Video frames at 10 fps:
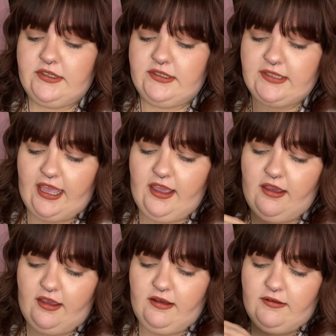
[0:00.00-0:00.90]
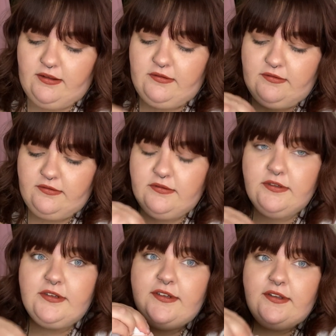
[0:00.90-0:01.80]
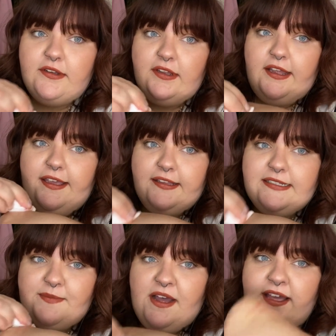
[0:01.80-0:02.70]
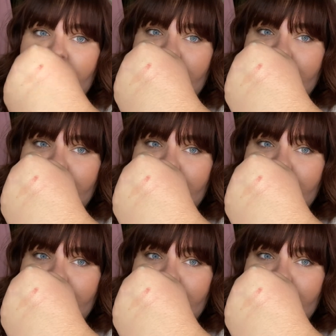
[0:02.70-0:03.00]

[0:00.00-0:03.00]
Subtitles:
is hanging on against my